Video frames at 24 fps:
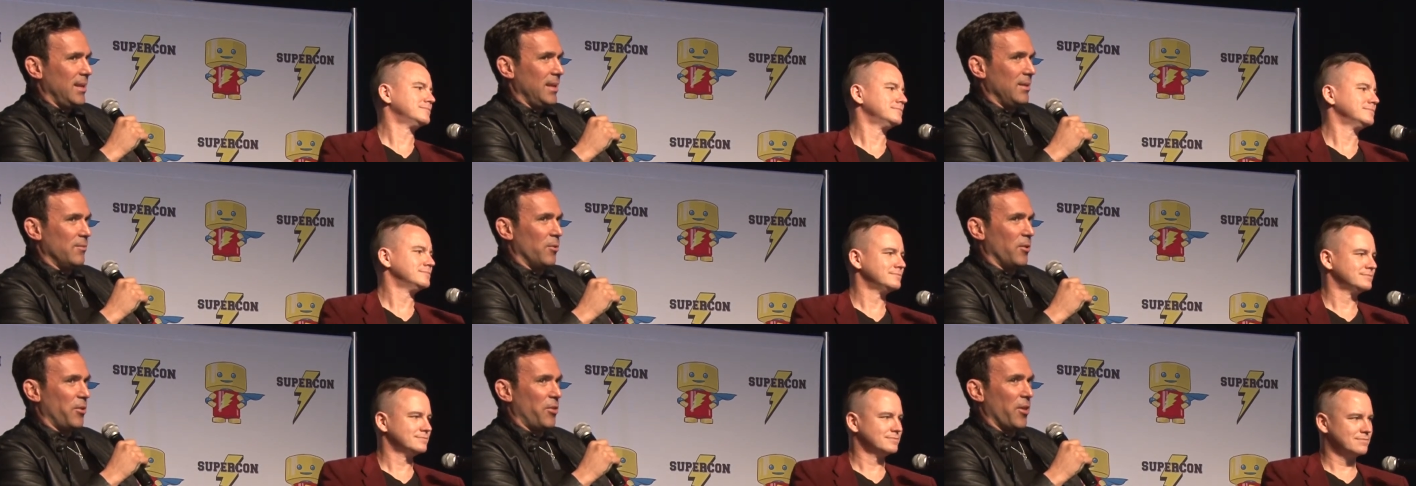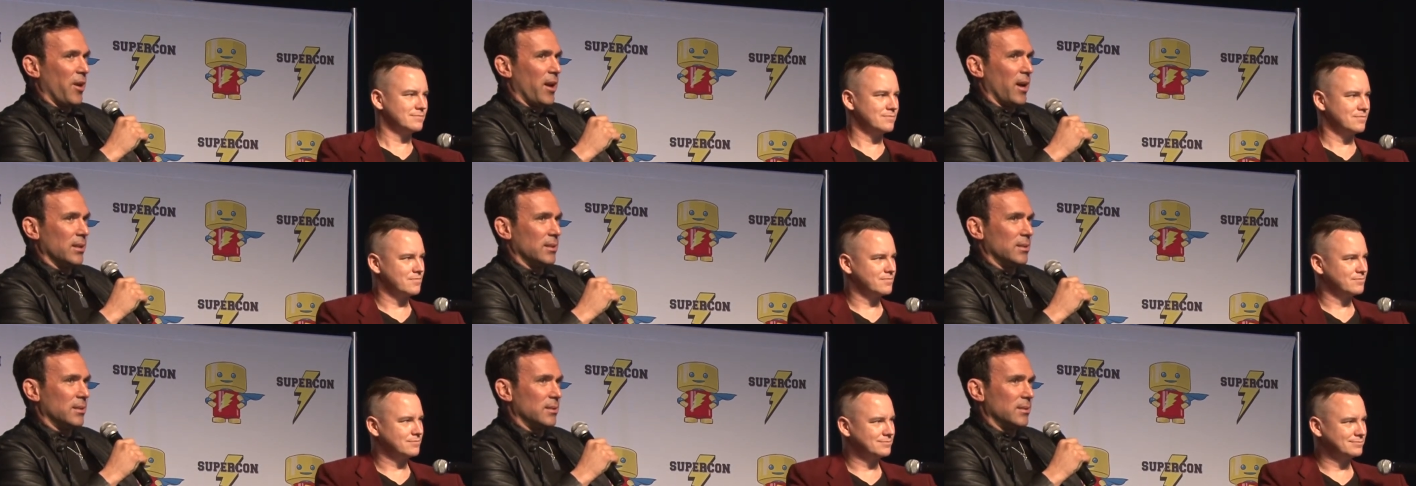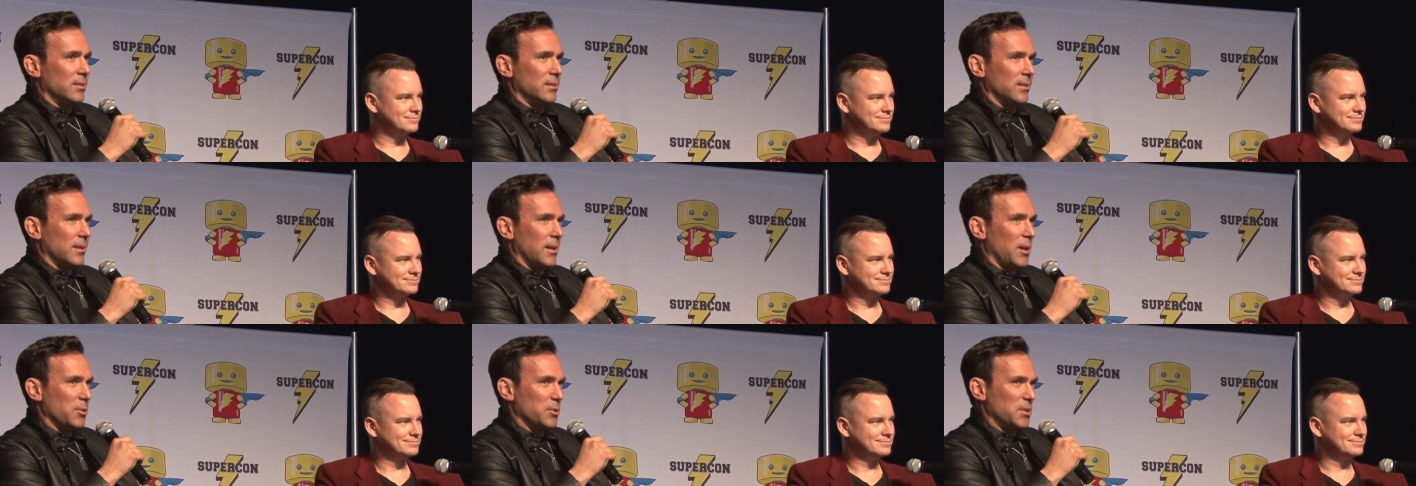Speaker 1: evil thoughts.
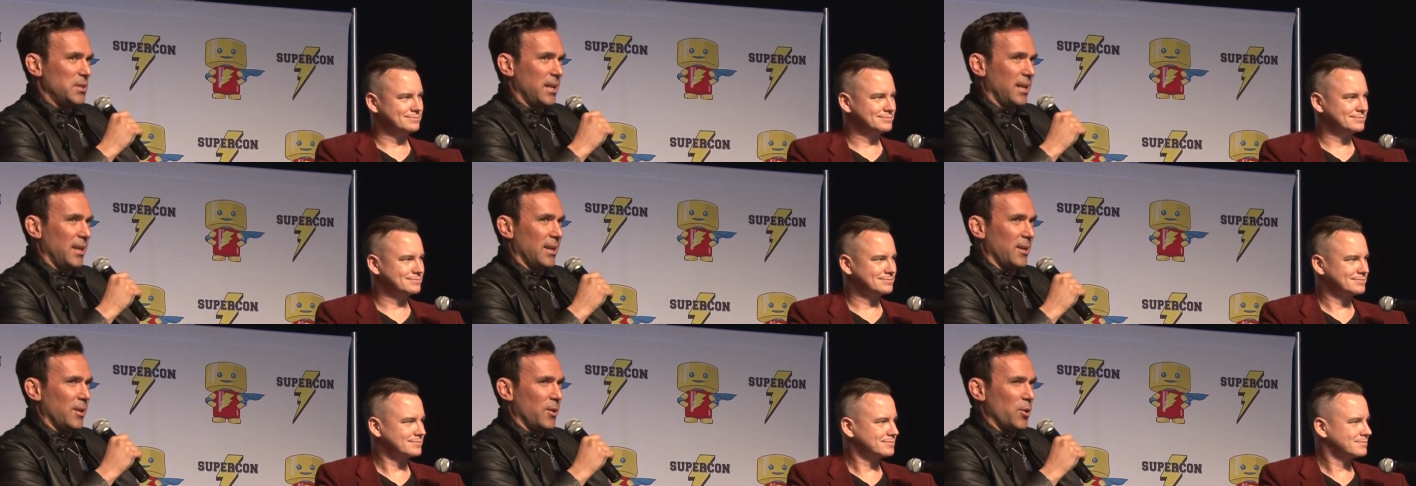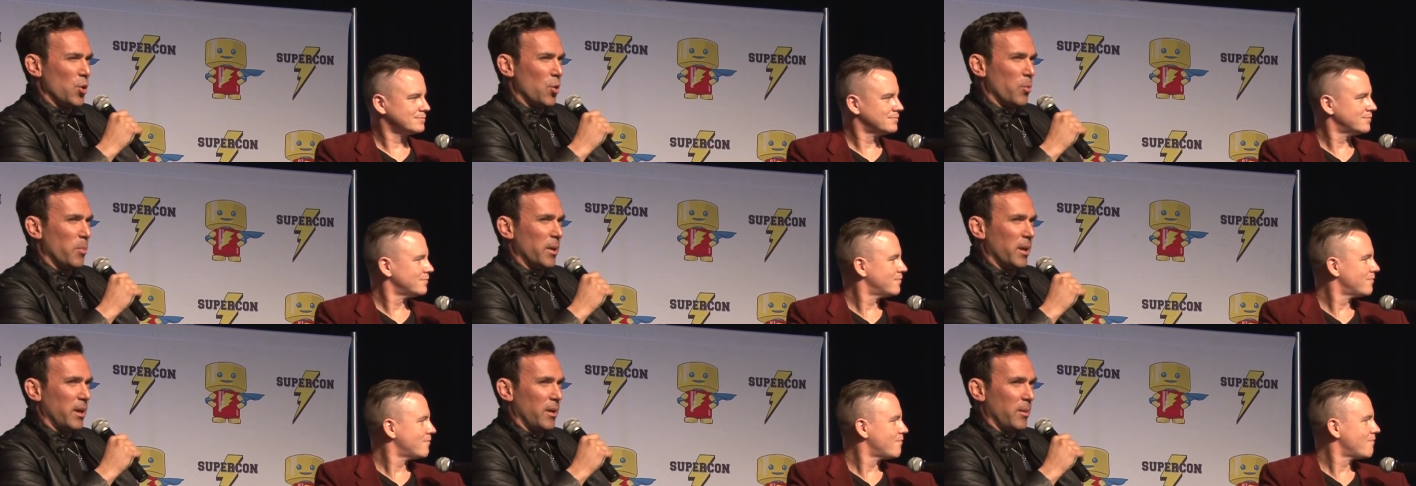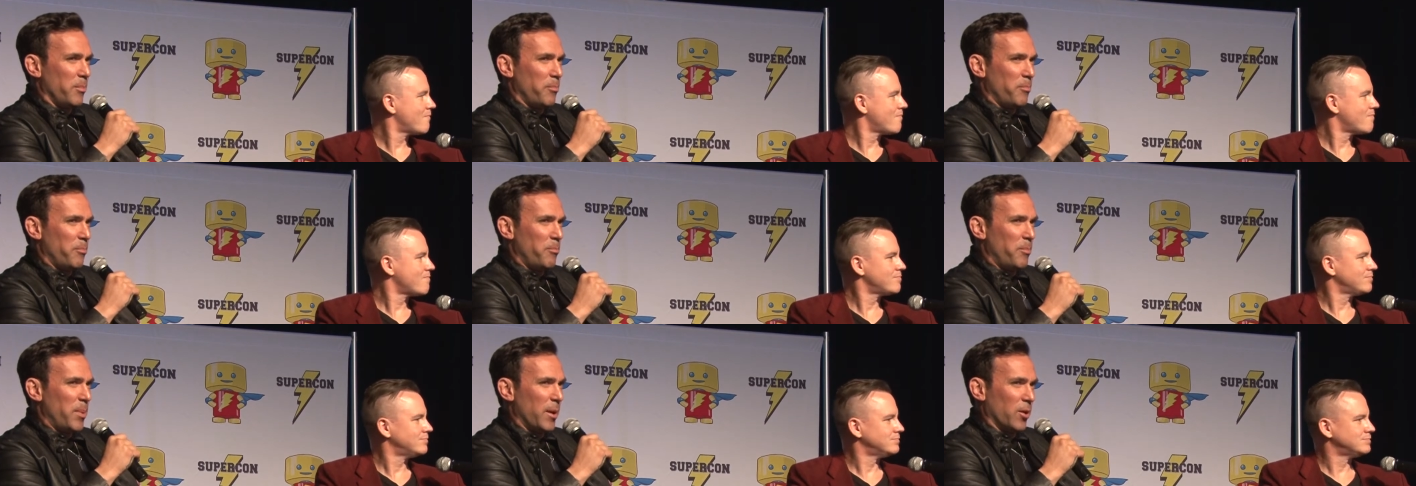I was thinking nobody
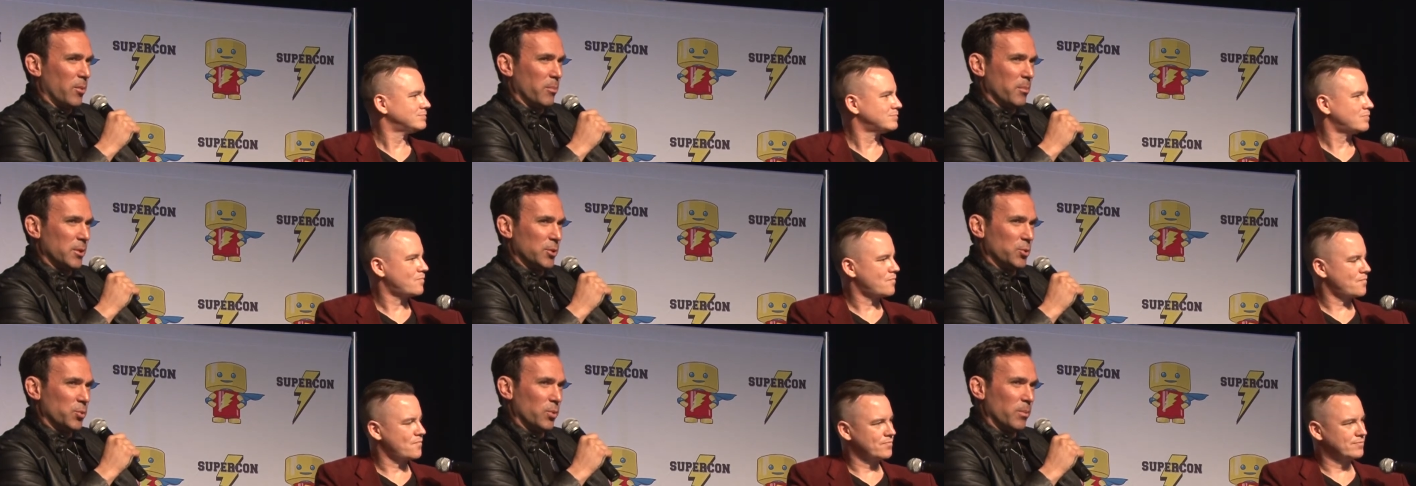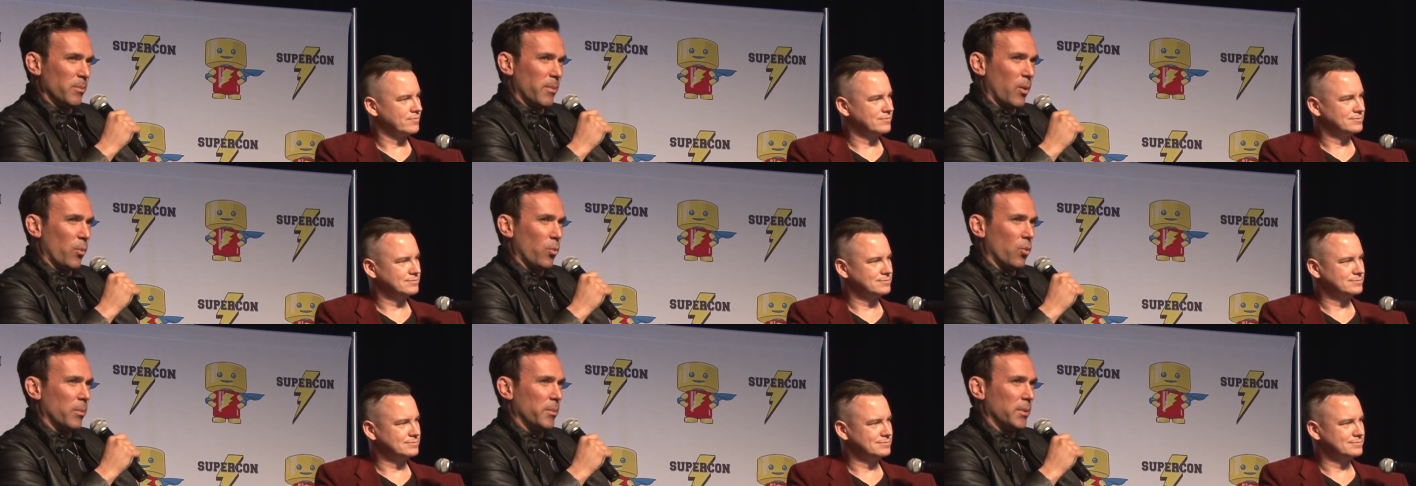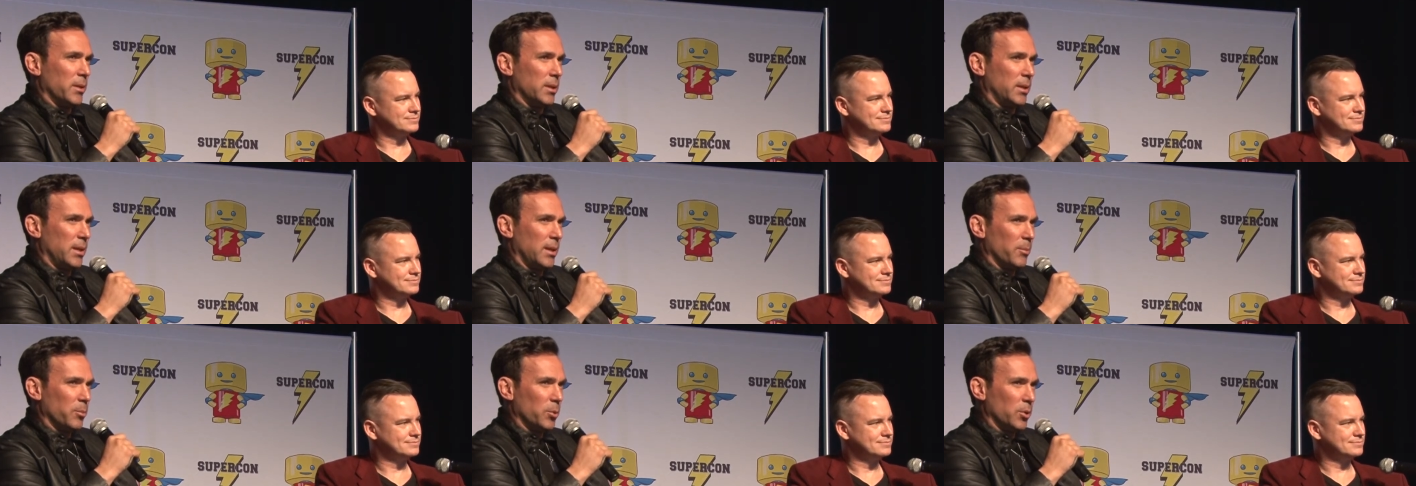better mess with my woman,
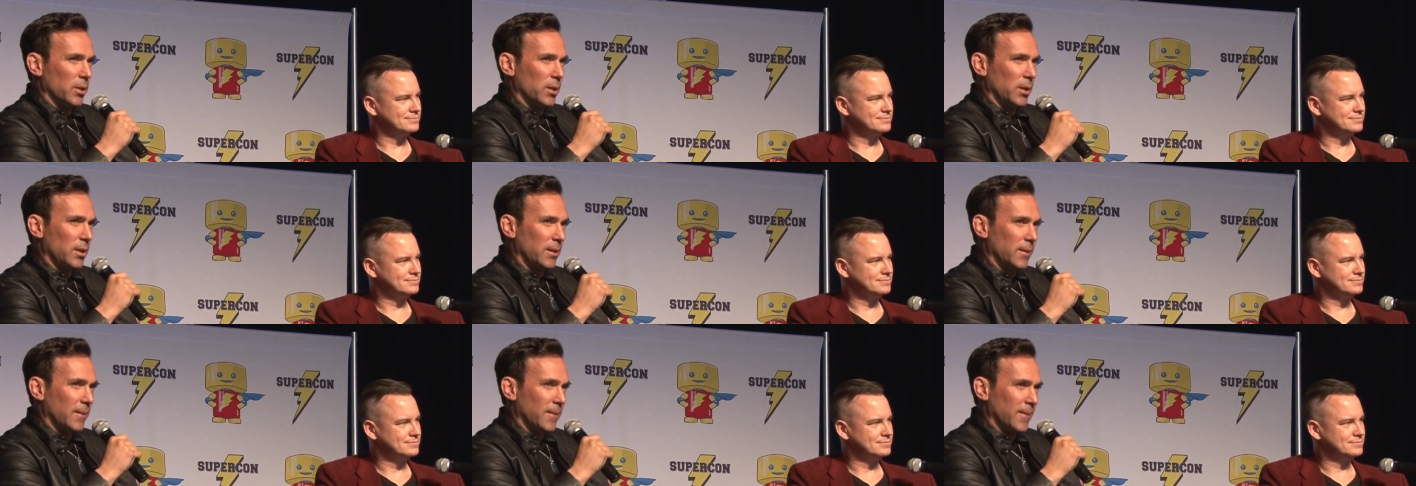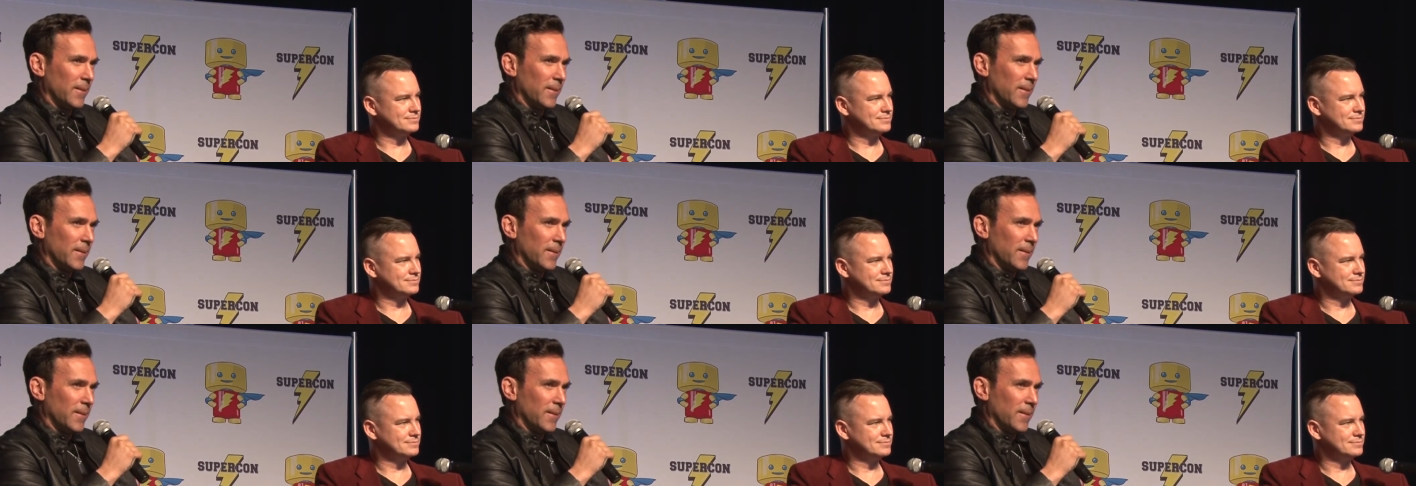Kimberly.